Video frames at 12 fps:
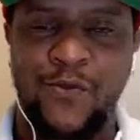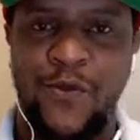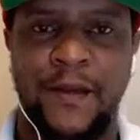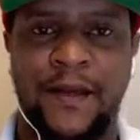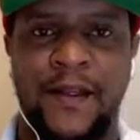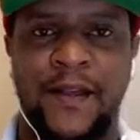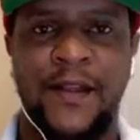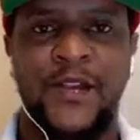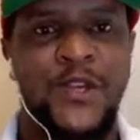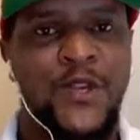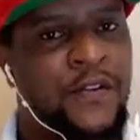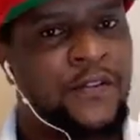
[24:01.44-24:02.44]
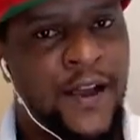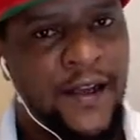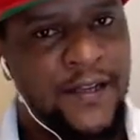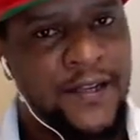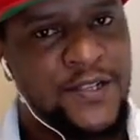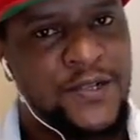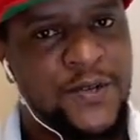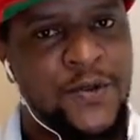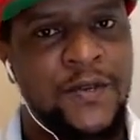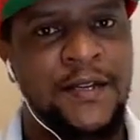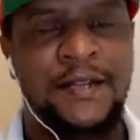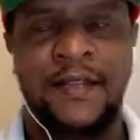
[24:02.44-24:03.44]
woman, you have
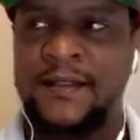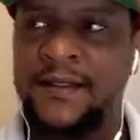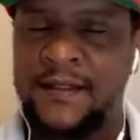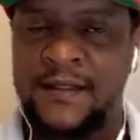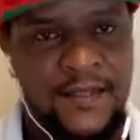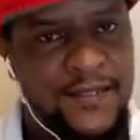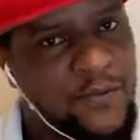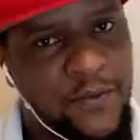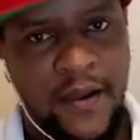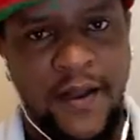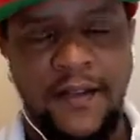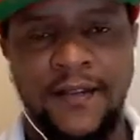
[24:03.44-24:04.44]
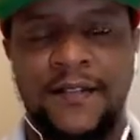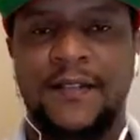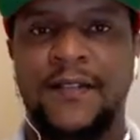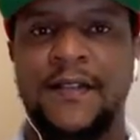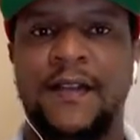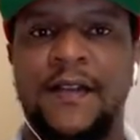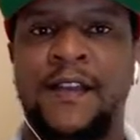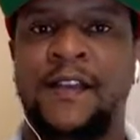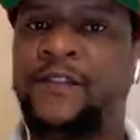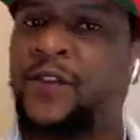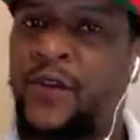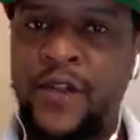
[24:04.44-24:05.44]
understood that in this world,
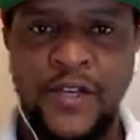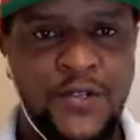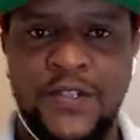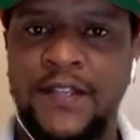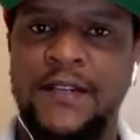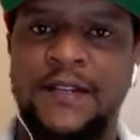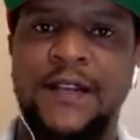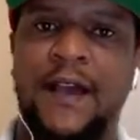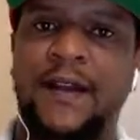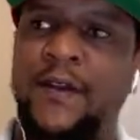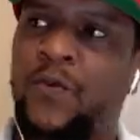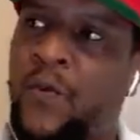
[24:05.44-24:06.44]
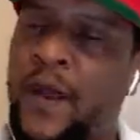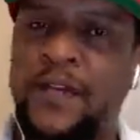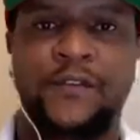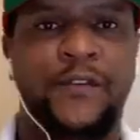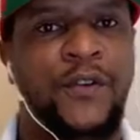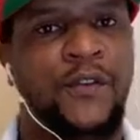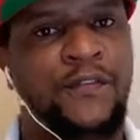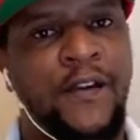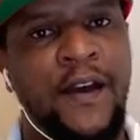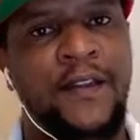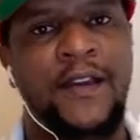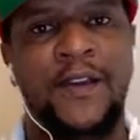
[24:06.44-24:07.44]
if you're going to sit down and wait for your
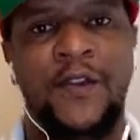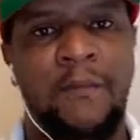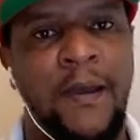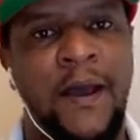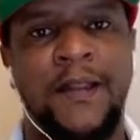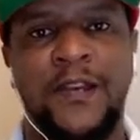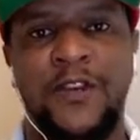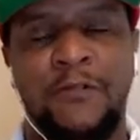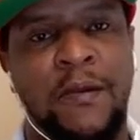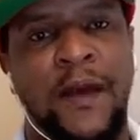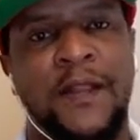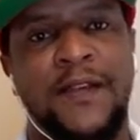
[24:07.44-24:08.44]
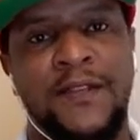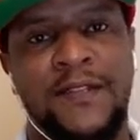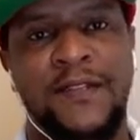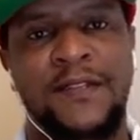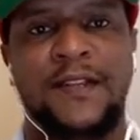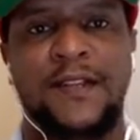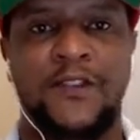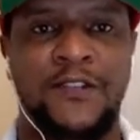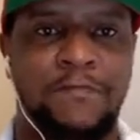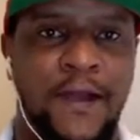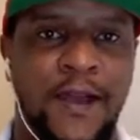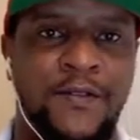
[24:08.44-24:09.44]
father, your mother, your brother, your sister, your
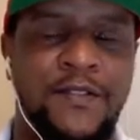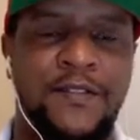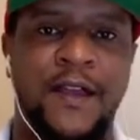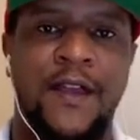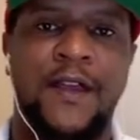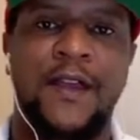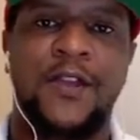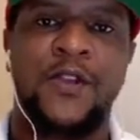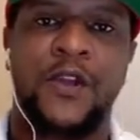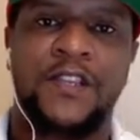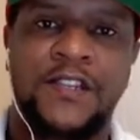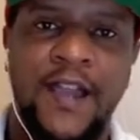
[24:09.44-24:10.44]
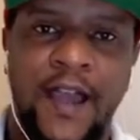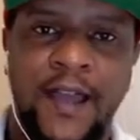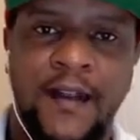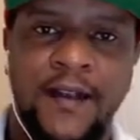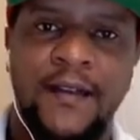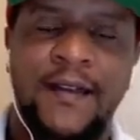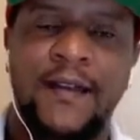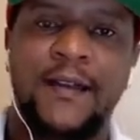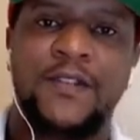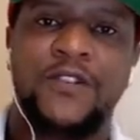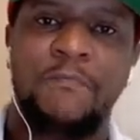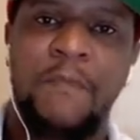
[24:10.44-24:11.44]
spouse, your child
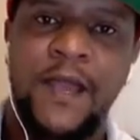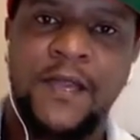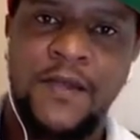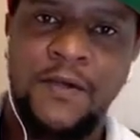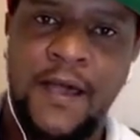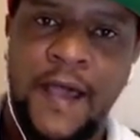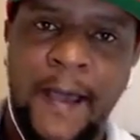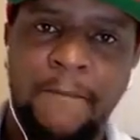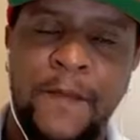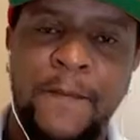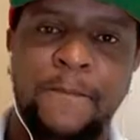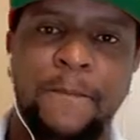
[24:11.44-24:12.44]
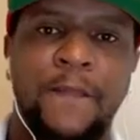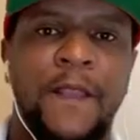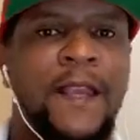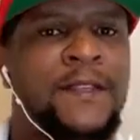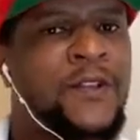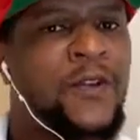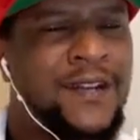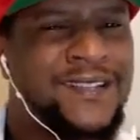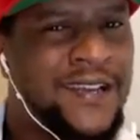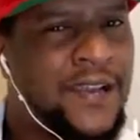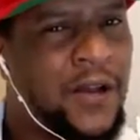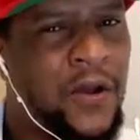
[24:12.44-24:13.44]
to make you happy, it's going to
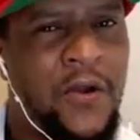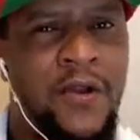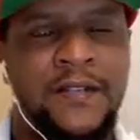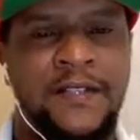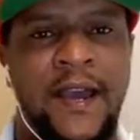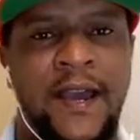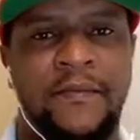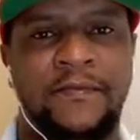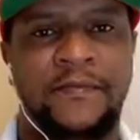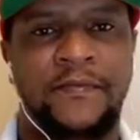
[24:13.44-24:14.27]
take a long time.